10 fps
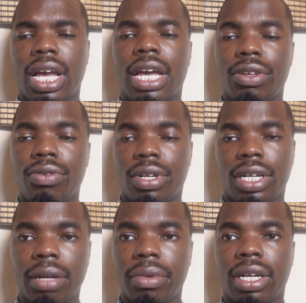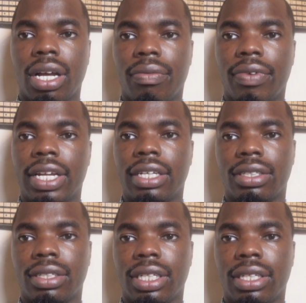and you can become
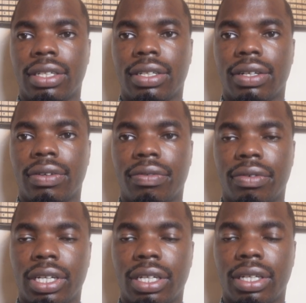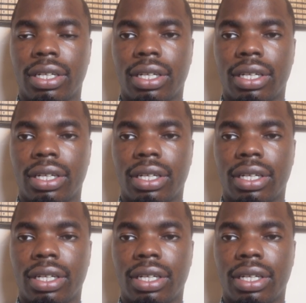financially free.